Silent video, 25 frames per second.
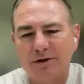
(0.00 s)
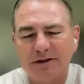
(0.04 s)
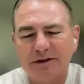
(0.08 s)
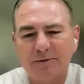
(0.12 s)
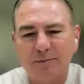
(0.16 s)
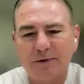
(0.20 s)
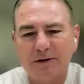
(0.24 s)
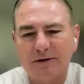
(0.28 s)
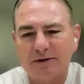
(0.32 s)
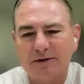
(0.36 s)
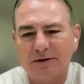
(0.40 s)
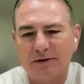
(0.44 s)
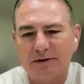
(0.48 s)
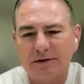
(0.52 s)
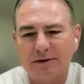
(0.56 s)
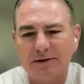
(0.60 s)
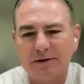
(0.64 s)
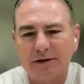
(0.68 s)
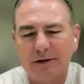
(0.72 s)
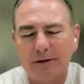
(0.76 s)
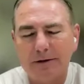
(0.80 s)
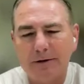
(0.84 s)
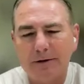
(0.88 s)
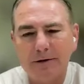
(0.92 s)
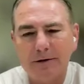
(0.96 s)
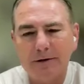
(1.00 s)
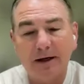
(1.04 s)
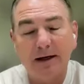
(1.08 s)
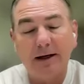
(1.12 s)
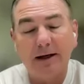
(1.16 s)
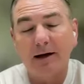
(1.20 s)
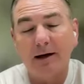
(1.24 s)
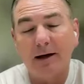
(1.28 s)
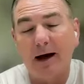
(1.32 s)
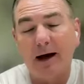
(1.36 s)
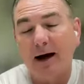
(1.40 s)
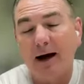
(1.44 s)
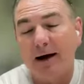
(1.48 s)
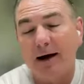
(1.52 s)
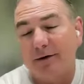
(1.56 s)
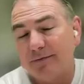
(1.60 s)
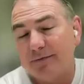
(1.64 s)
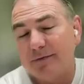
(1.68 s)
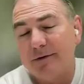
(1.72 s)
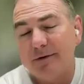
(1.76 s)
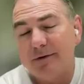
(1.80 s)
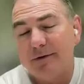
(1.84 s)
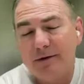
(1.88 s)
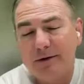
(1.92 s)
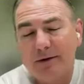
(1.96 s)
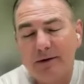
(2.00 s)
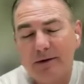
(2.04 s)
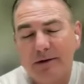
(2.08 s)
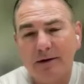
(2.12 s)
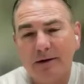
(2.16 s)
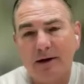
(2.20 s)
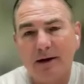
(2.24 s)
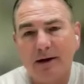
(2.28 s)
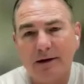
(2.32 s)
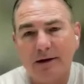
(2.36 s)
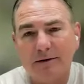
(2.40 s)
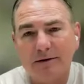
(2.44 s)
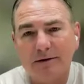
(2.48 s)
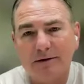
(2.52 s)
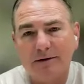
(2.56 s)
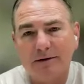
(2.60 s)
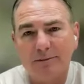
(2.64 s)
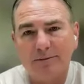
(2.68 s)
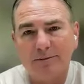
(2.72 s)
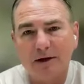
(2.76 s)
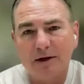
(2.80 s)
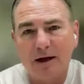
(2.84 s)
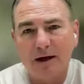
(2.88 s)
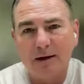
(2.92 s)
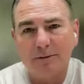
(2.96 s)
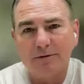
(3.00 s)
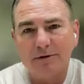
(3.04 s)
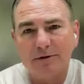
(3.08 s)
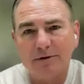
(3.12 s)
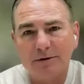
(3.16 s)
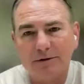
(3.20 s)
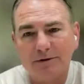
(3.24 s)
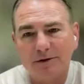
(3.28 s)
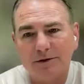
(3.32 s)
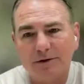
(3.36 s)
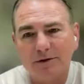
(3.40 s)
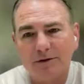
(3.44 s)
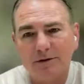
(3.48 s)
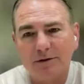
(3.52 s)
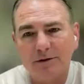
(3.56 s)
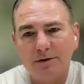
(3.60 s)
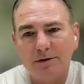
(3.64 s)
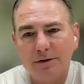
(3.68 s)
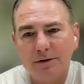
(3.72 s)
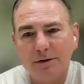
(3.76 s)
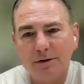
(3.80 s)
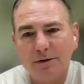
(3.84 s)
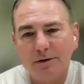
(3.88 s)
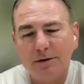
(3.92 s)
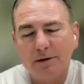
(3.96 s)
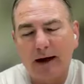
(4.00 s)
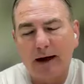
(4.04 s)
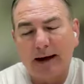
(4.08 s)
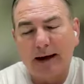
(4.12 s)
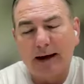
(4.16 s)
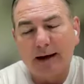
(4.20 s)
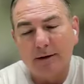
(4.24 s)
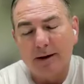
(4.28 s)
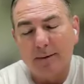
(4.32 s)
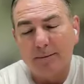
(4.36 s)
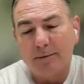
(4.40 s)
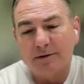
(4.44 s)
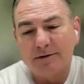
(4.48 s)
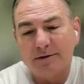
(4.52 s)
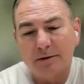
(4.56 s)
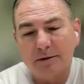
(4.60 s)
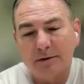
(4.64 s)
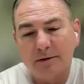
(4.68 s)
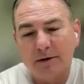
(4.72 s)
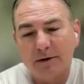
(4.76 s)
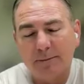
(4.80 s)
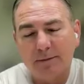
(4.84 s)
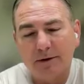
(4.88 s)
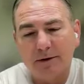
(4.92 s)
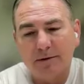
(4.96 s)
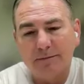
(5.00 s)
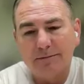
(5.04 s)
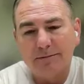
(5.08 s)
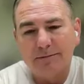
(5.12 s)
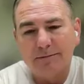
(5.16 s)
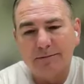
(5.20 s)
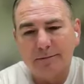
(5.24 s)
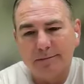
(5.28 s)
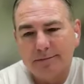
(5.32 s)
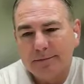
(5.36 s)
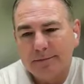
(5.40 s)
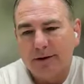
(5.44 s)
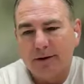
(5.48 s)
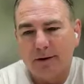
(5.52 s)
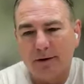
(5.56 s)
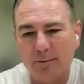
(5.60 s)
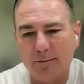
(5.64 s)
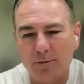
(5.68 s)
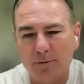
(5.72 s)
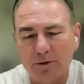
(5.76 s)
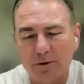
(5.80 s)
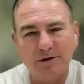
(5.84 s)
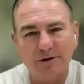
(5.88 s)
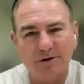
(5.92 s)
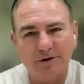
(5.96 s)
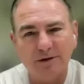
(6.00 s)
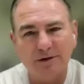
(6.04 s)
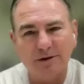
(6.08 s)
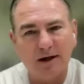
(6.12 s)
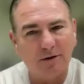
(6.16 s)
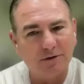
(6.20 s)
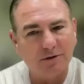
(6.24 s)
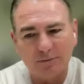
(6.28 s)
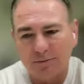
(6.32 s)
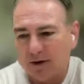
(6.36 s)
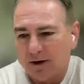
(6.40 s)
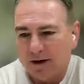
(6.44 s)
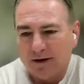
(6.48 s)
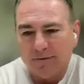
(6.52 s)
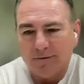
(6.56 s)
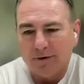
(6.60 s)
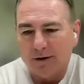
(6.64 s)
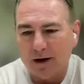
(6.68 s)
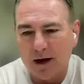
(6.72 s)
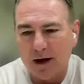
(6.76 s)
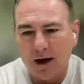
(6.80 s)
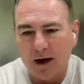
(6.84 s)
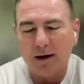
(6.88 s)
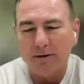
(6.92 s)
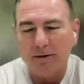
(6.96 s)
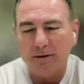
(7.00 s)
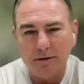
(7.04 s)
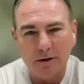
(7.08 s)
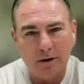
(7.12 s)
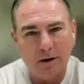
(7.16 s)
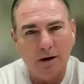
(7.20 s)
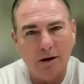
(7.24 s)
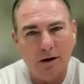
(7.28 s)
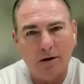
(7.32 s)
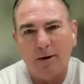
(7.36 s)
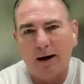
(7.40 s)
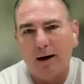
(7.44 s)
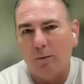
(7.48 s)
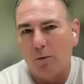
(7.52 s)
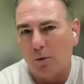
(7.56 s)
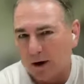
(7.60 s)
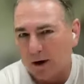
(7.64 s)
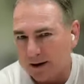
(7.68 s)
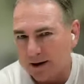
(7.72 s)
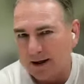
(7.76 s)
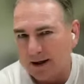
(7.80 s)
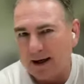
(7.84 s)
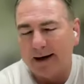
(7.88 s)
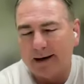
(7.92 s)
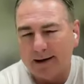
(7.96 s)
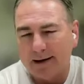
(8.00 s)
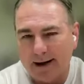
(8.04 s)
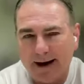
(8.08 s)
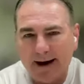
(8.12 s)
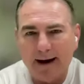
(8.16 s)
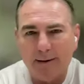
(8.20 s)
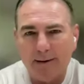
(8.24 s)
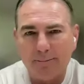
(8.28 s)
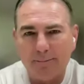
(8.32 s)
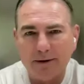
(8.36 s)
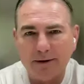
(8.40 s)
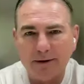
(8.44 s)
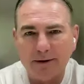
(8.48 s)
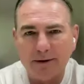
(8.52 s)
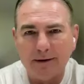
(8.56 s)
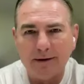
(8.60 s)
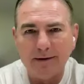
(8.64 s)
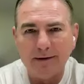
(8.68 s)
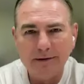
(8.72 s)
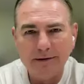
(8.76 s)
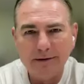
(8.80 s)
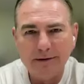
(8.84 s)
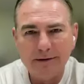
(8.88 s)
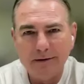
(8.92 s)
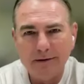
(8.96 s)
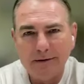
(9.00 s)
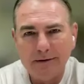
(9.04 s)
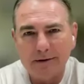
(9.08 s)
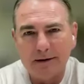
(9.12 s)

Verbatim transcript: Deuce in this business and, and in life. And sometimes just how I'm a, I'm a, you know, almost a salesman every day, you know, about what can happen.